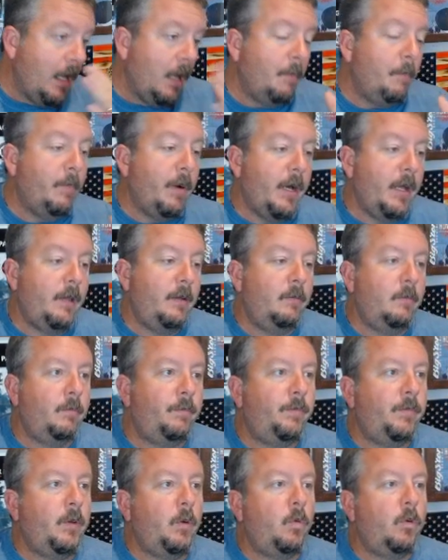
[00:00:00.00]
But
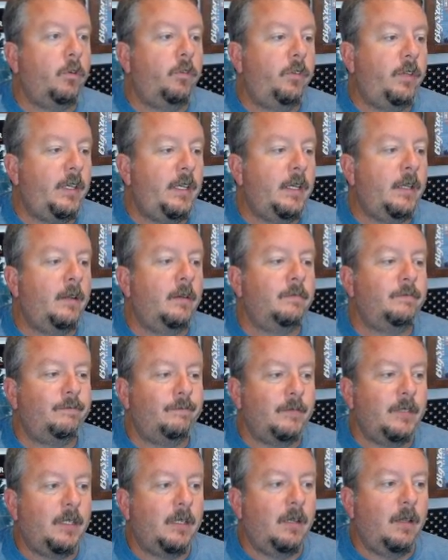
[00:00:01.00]
we're seeing
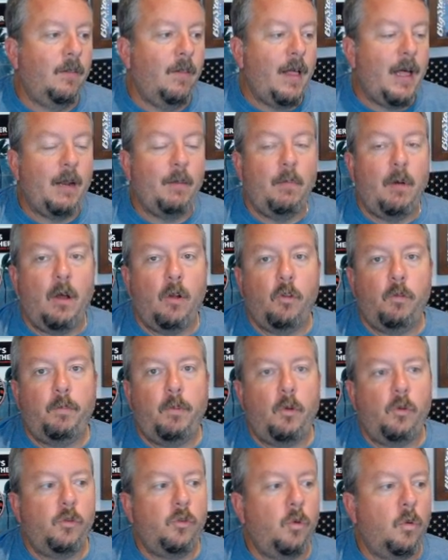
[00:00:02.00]
a lot of models
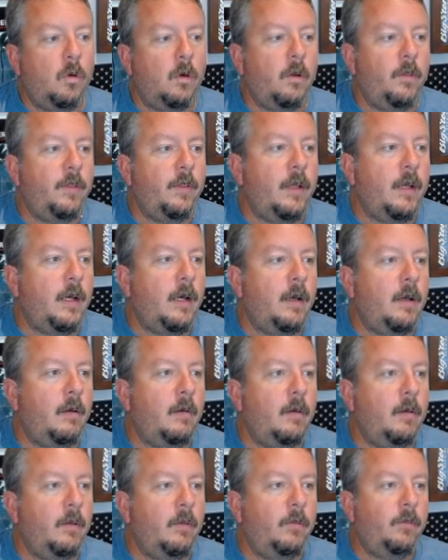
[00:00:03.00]
pull north.
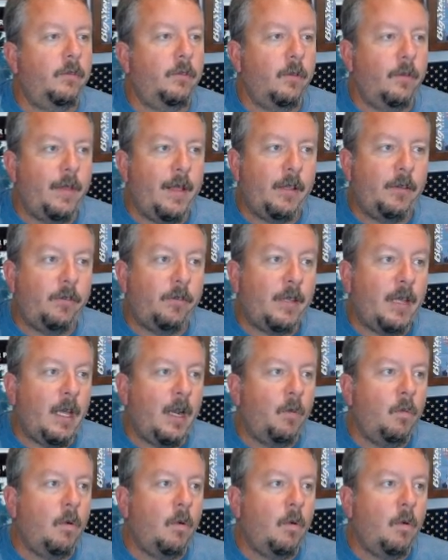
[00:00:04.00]
So that's kind of